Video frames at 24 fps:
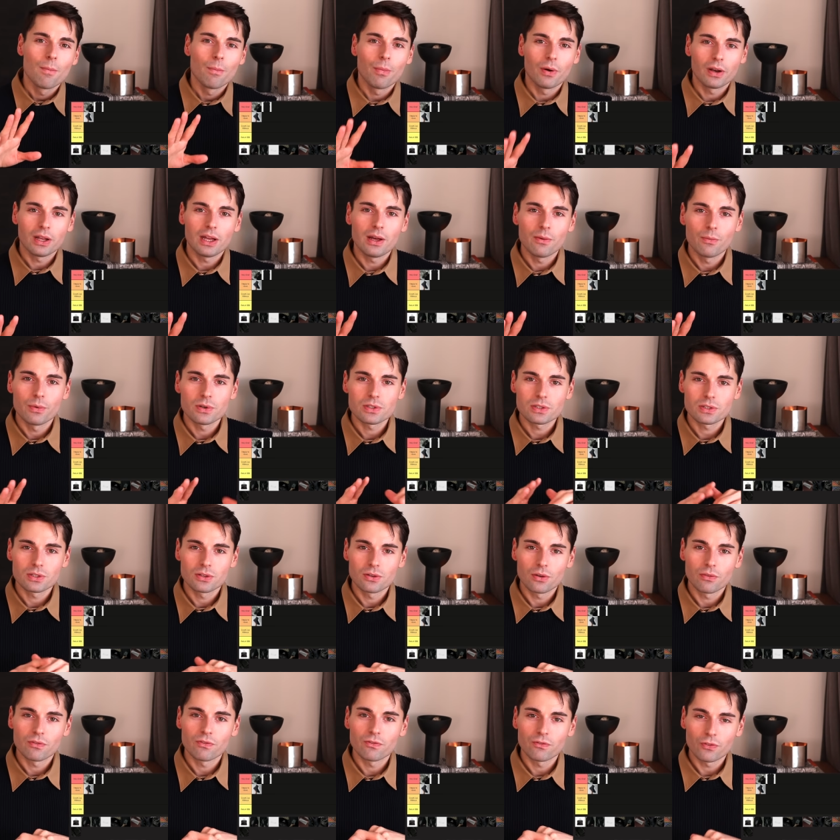but it was
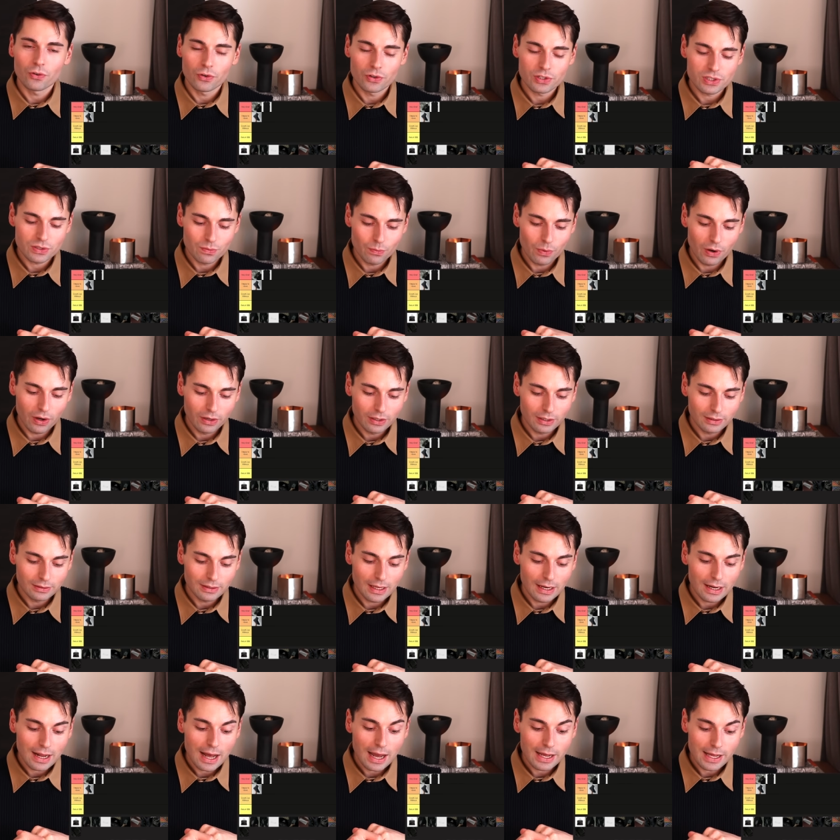the first one
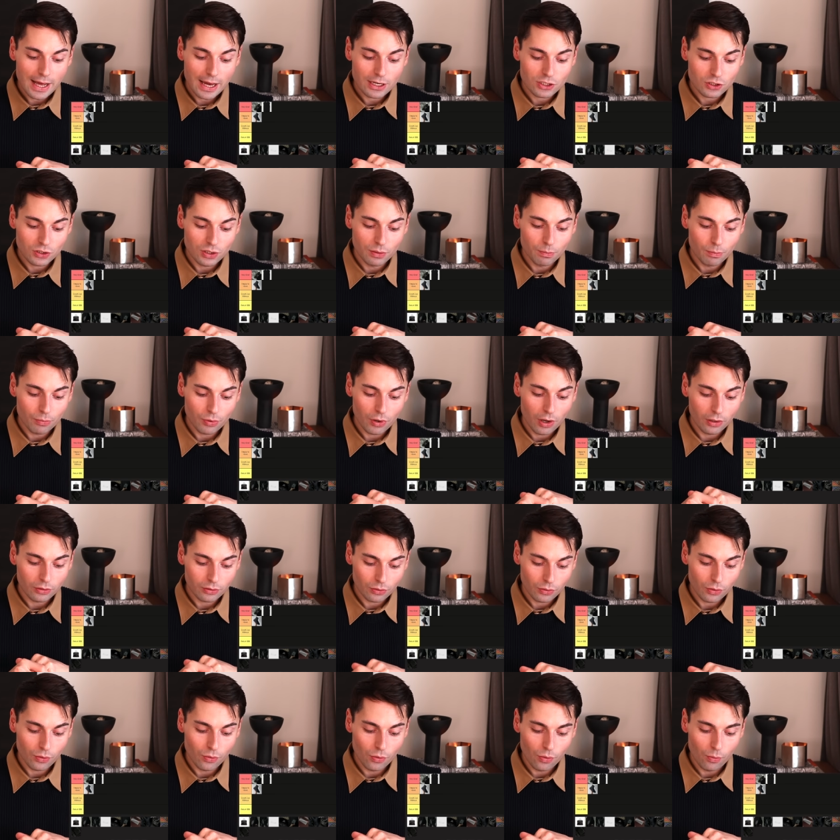that I actually brought
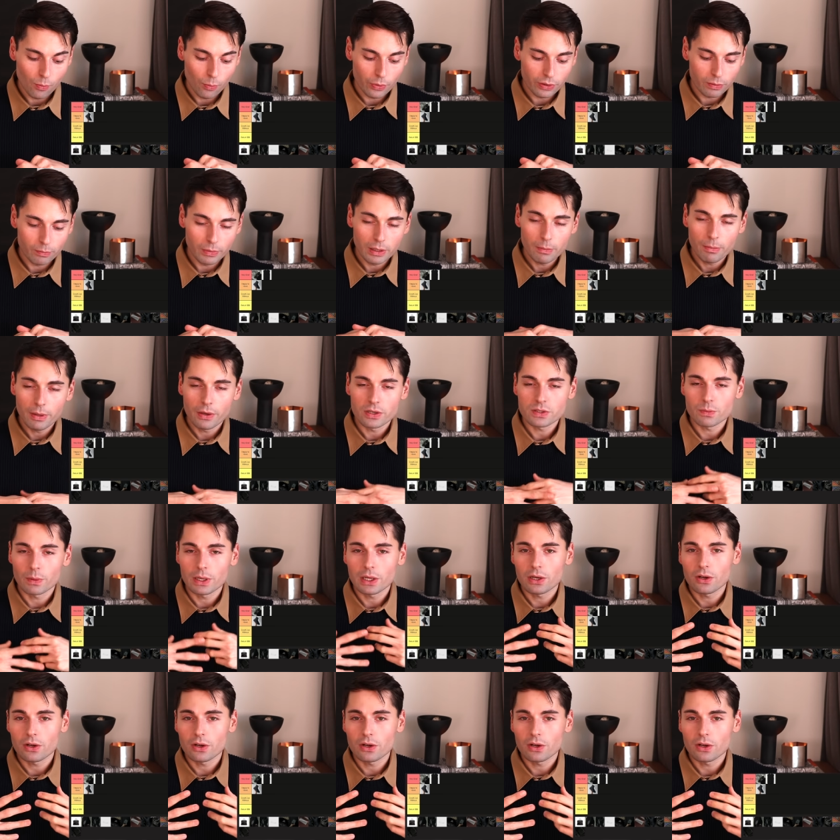home with me because when